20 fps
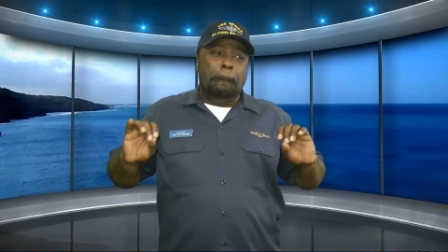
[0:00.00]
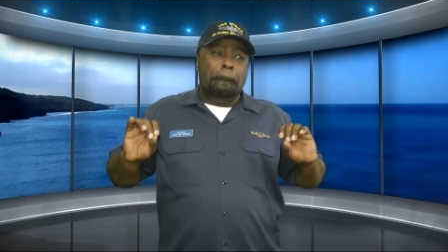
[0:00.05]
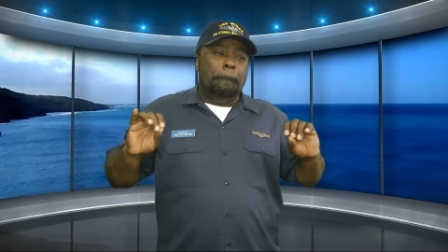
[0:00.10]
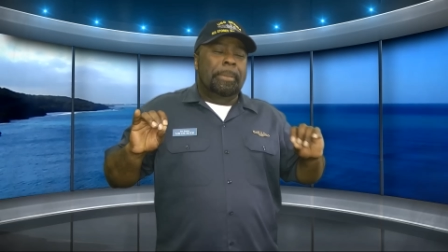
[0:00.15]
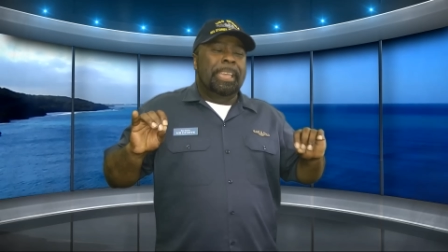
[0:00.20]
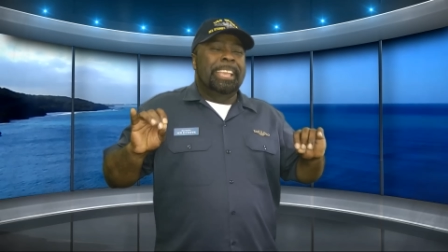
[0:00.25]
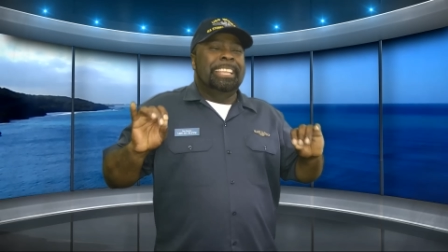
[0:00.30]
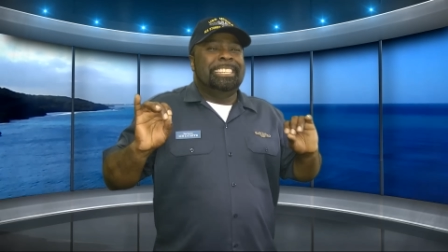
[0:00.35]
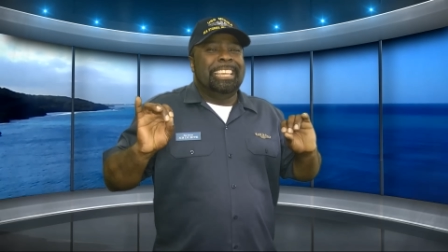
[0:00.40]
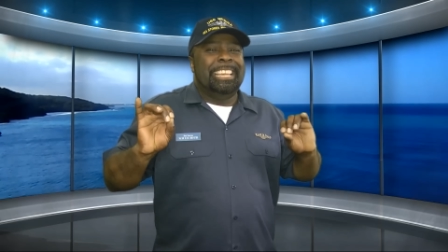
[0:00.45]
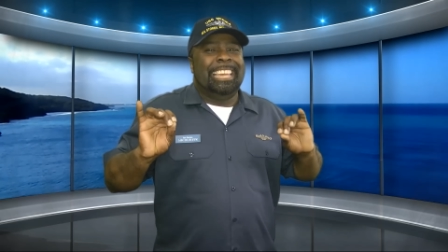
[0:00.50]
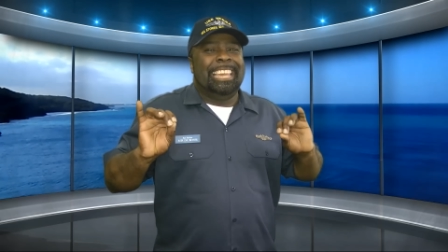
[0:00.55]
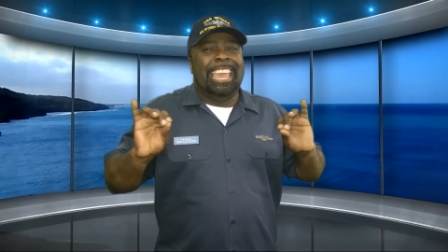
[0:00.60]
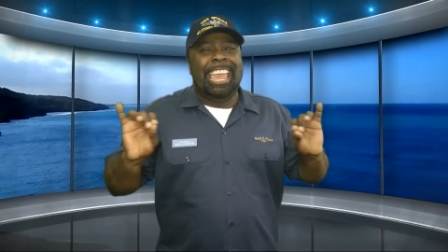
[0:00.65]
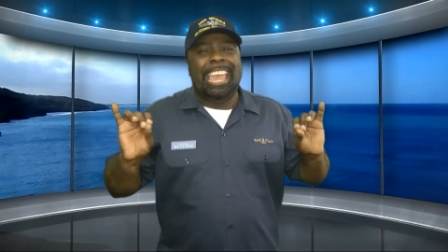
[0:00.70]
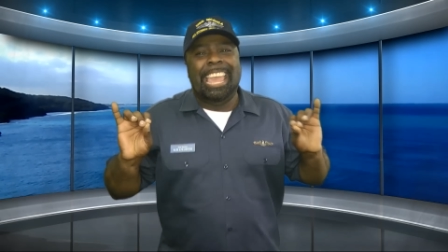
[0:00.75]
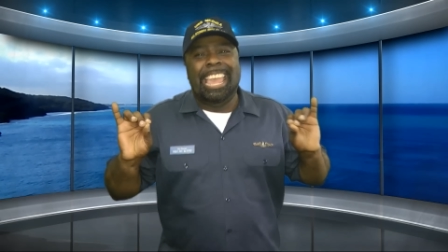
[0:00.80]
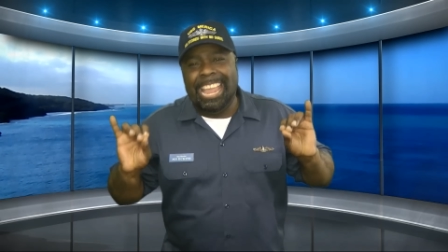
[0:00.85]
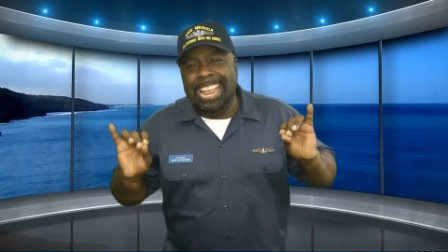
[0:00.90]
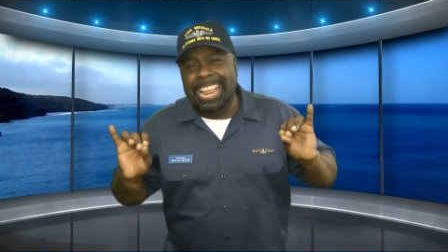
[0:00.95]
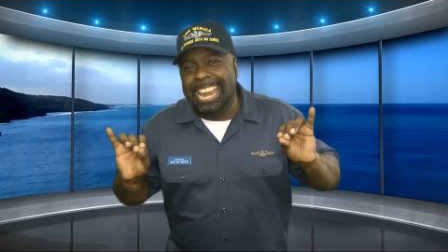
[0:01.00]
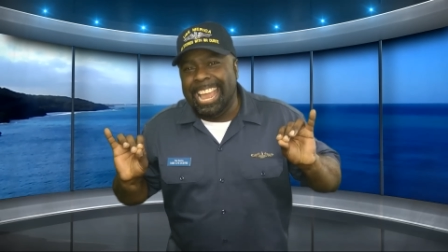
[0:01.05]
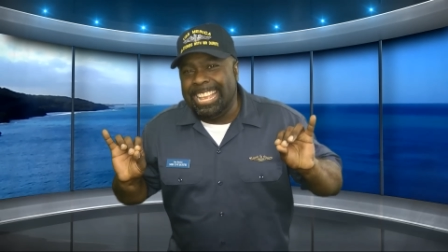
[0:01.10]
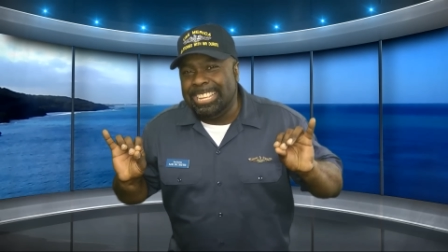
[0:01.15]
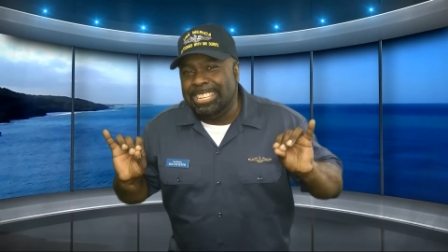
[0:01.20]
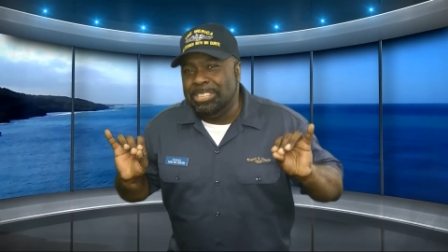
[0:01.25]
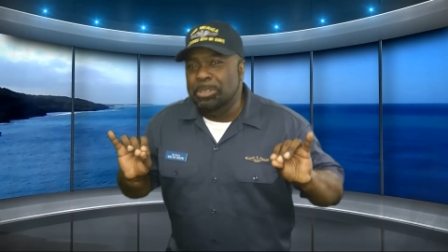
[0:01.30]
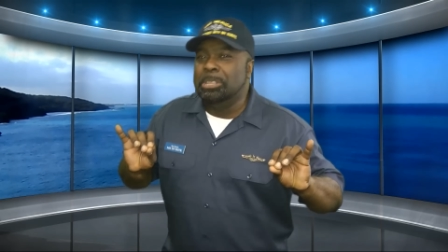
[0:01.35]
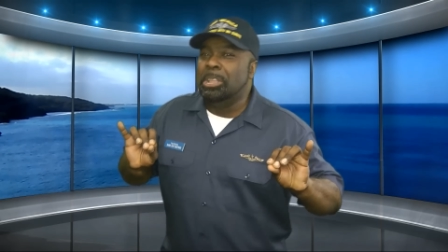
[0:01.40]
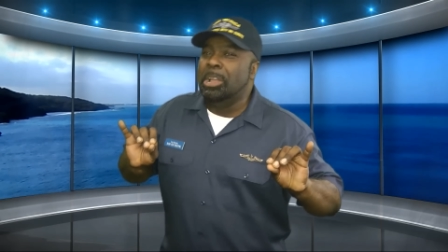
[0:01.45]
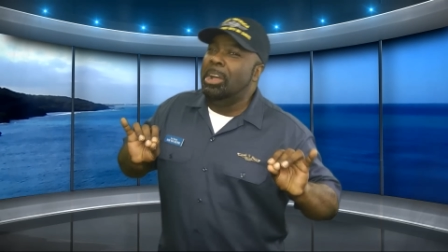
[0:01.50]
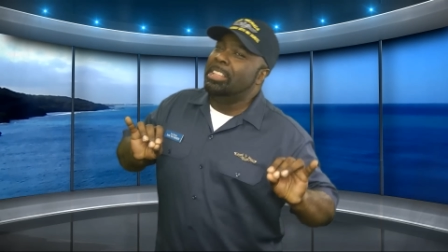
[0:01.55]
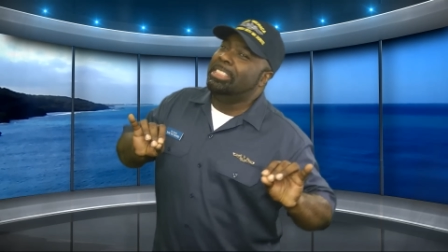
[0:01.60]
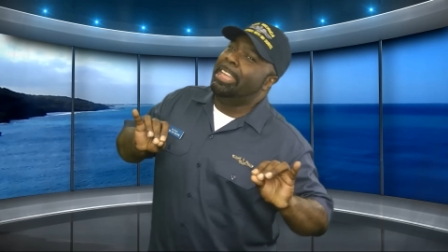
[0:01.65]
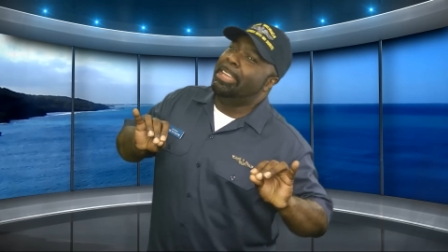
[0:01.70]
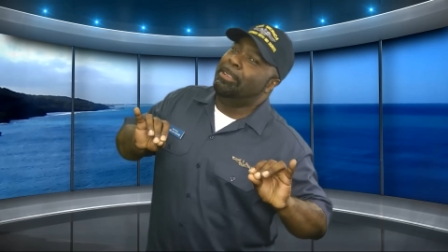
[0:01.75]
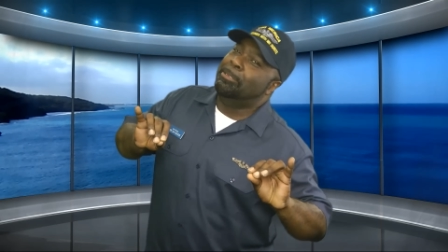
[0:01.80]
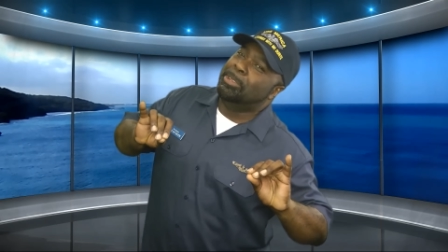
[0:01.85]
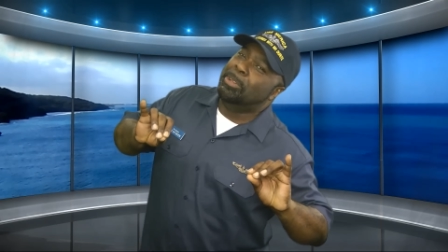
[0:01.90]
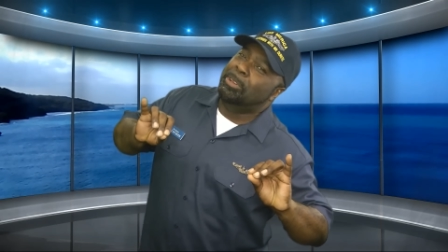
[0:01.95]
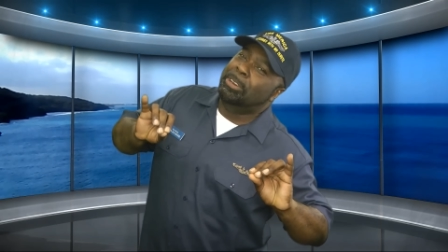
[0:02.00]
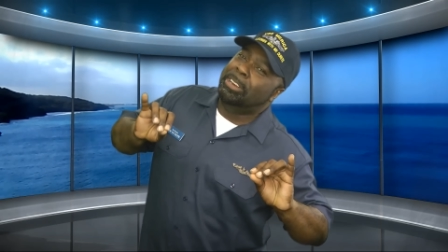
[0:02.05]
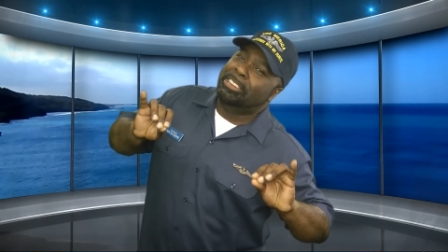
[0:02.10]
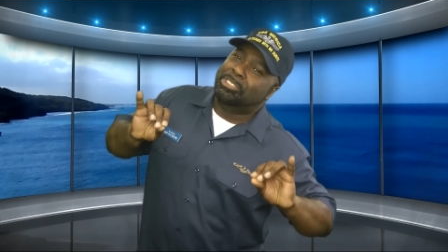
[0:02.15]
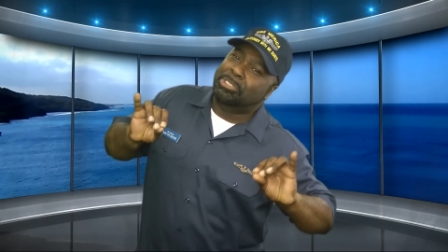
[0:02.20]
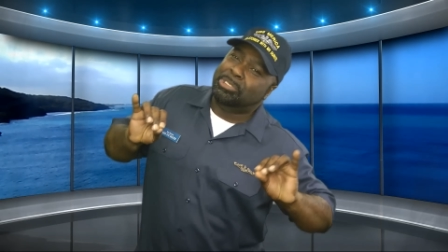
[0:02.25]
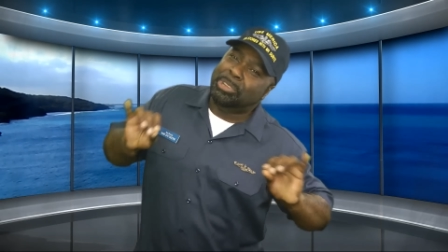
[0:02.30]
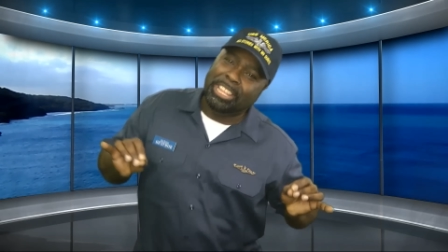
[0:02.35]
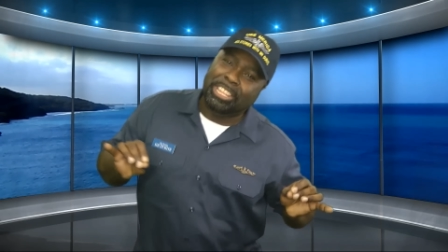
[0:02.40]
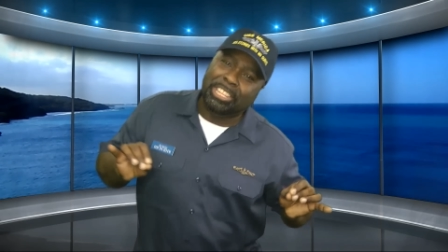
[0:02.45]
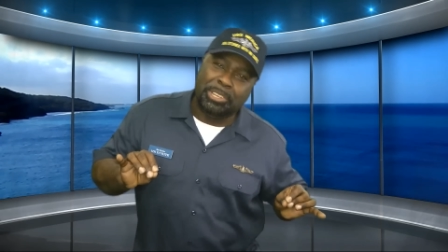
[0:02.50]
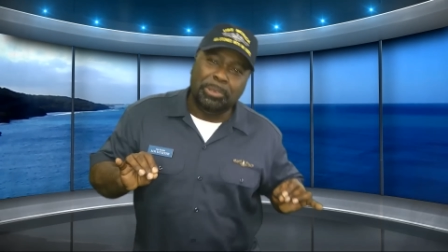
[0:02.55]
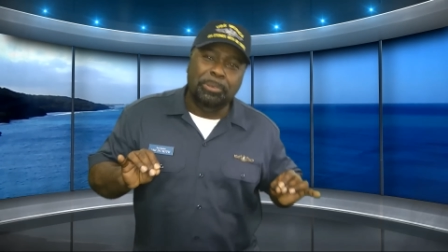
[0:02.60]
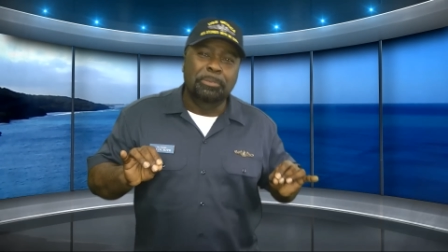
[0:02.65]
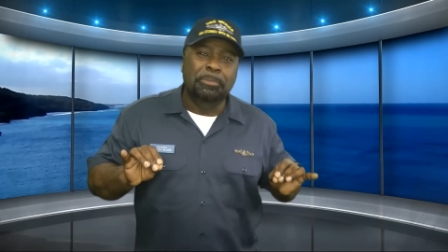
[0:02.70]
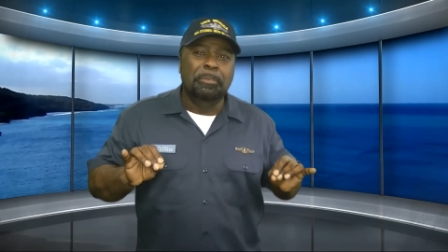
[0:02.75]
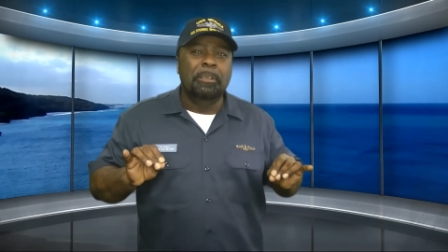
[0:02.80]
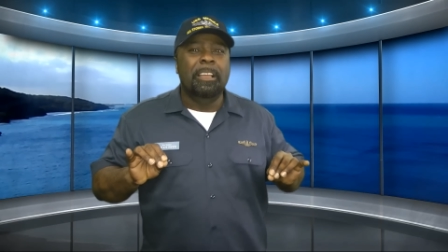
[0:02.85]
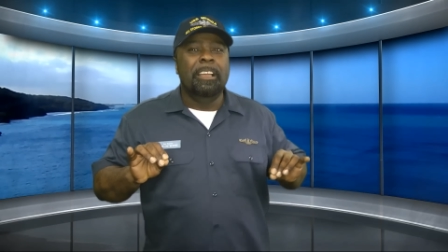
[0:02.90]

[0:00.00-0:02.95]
pitchy keen as you thought they was gonna treat you